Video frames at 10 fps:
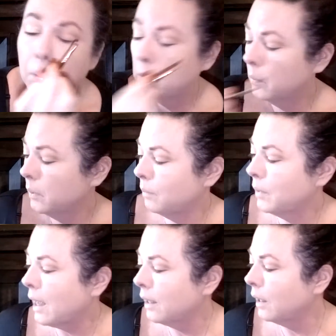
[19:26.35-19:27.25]
When I'm
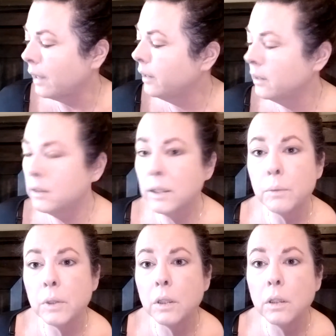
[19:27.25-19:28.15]
not liking
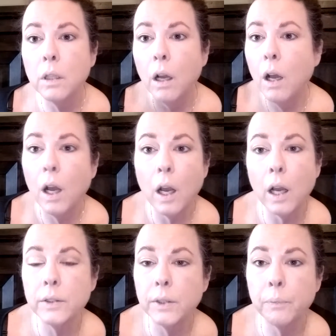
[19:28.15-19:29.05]
something,
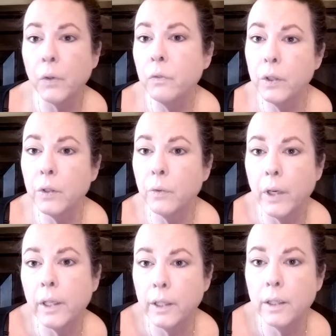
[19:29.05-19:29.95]
I dip my finger
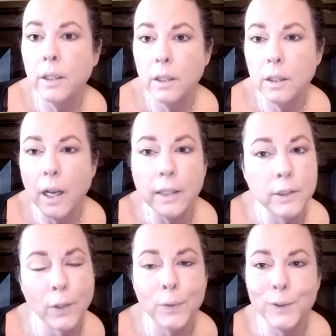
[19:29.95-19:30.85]
right in. I
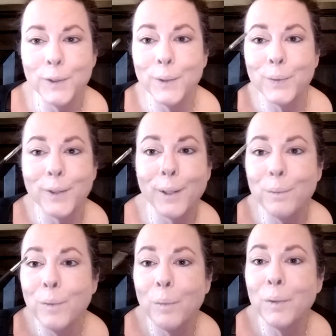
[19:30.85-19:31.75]
don't do it when
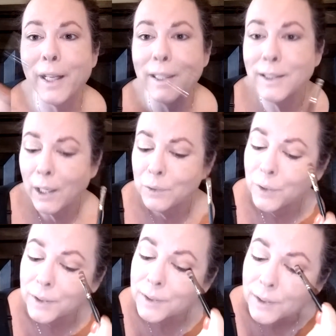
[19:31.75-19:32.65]
I'm laying down
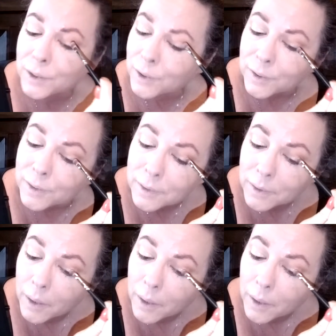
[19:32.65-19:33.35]
transitions.